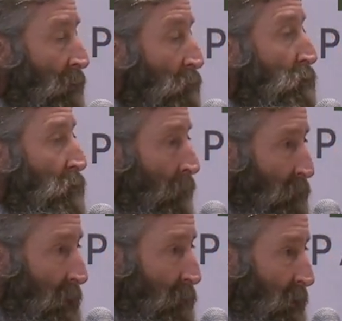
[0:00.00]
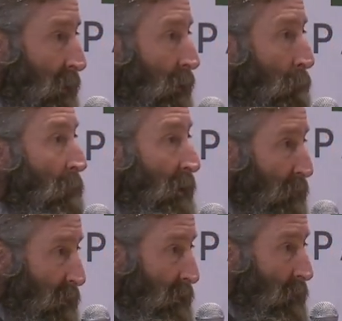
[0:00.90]
You should be able to get a
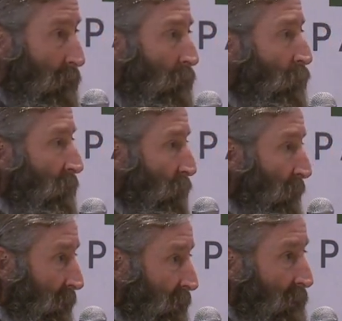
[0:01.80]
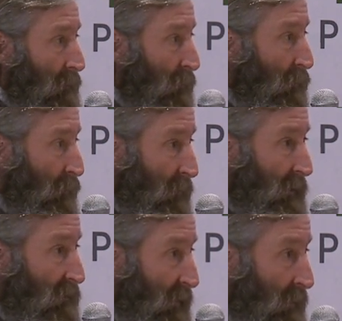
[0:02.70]
better deal when you're buying animal through
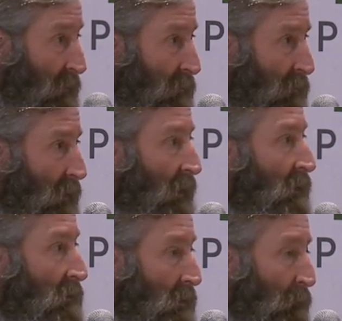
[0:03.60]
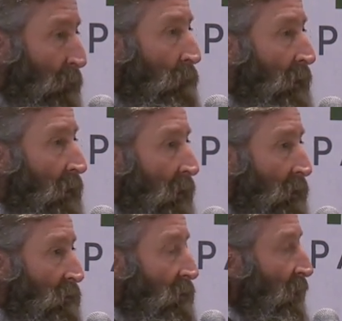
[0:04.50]
these venues simply
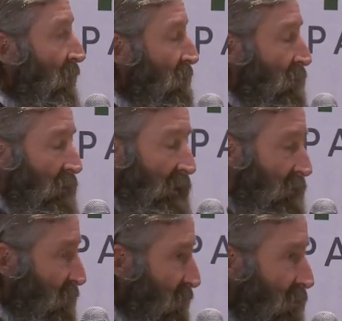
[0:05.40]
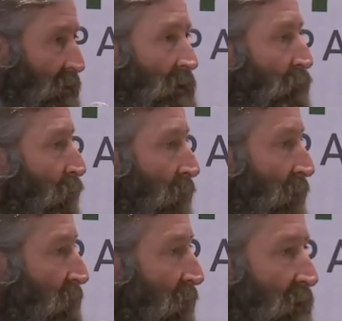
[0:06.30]
because it's it's just a different
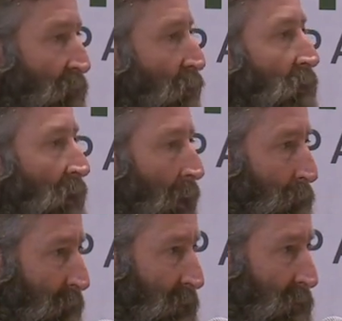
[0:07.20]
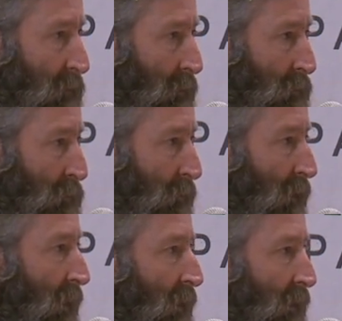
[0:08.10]
it's a different type of disclosure.
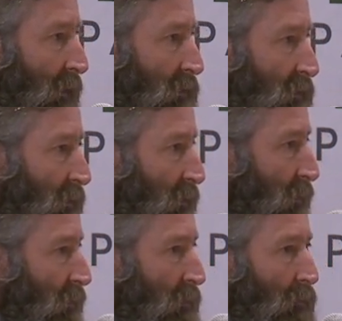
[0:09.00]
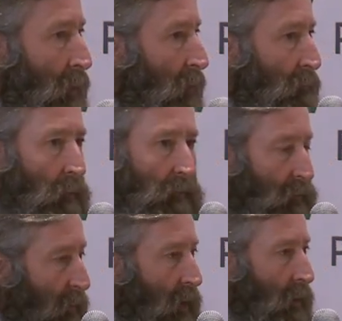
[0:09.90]
It's you, you all
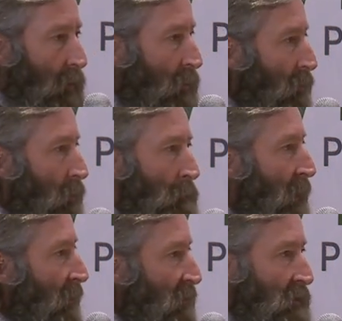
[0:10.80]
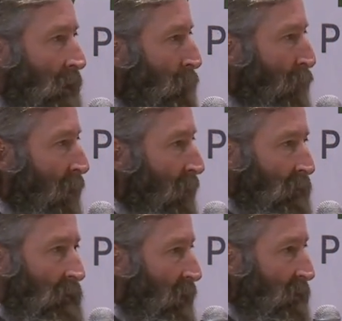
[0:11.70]
know you can buy the same
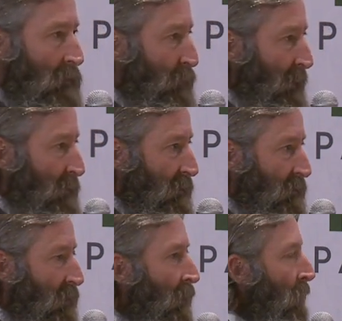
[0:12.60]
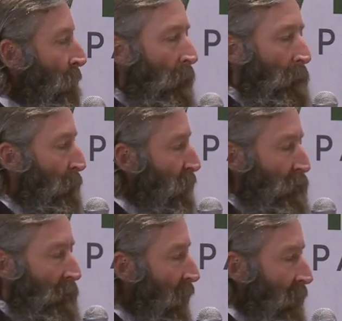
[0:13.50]
product in lots of places but
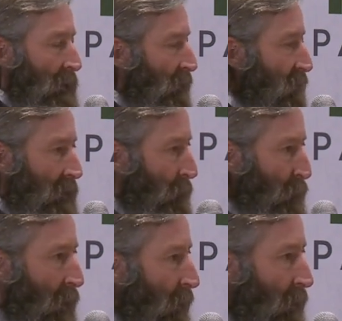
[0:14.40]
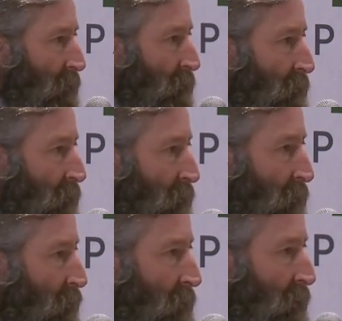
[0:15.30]
you're not getting the same product. You,
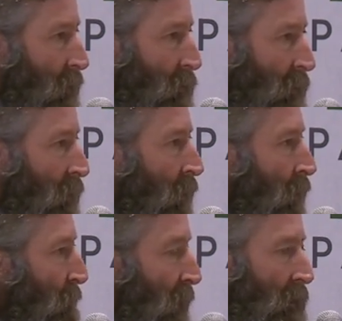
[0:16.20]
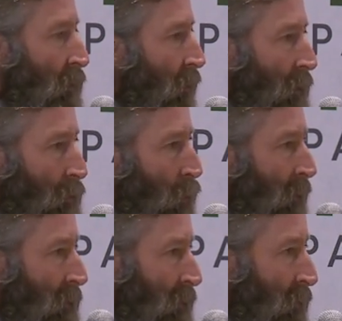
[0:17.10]
you, can go and buy a car at
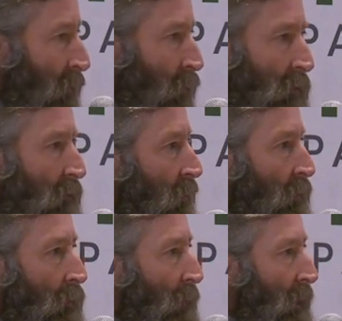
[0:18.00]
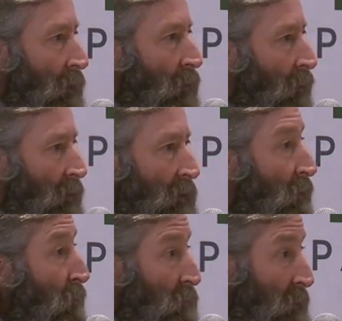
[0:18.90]
one dealer or you can go buy a car at a
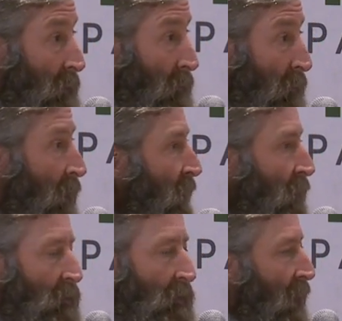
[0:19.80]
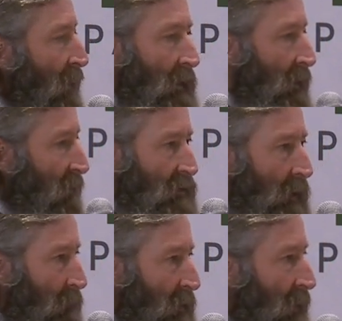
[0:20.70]
used dealer. You're not getting the
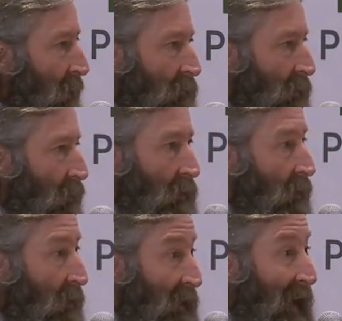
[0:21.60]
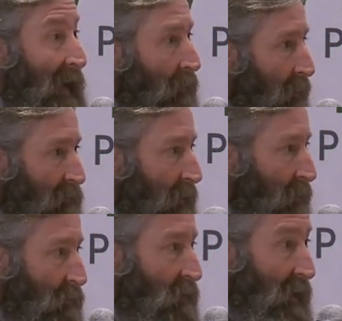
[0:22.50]
same thing, even though the, the tag on the
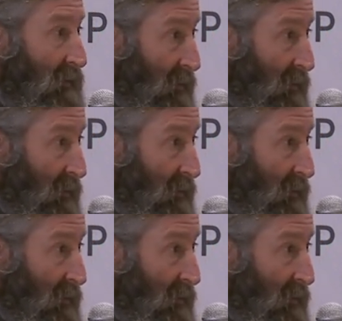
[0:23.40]
vehicle says